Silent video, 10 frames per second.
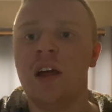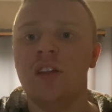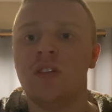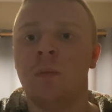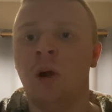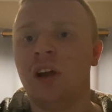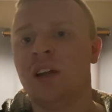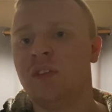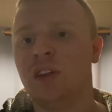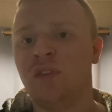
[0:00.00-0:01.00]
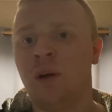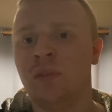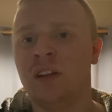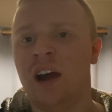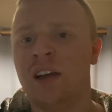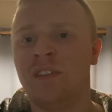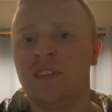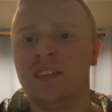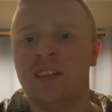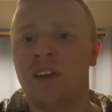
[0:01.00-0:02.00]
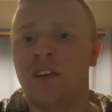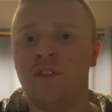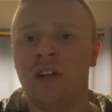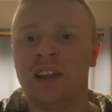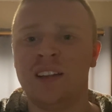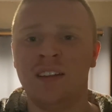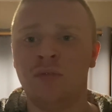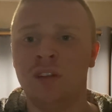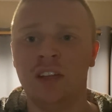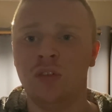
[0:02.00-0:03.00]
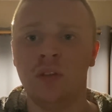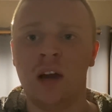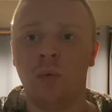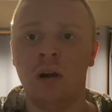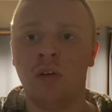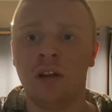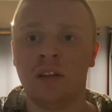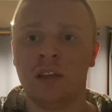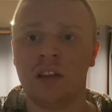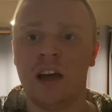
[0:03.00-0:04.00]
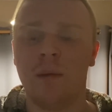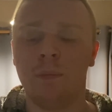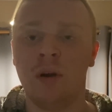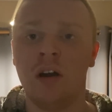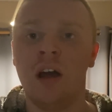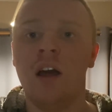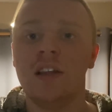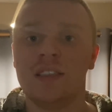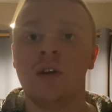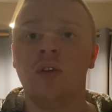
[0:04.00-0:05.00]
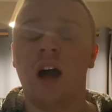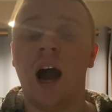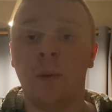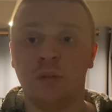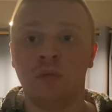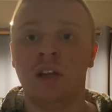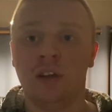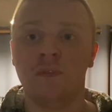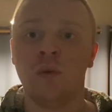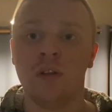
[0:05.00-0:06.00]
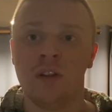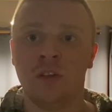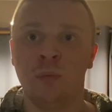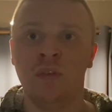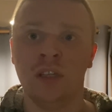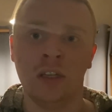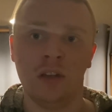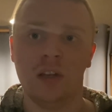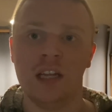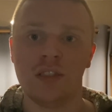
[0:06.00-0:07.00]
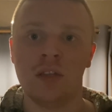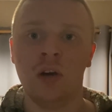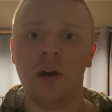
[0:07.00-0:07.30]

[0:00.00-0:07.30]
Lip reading: the marketing for this film I felt like it didn't really do that well or anything like that, but still, that I was really looking forward to this movie nonetheless, though.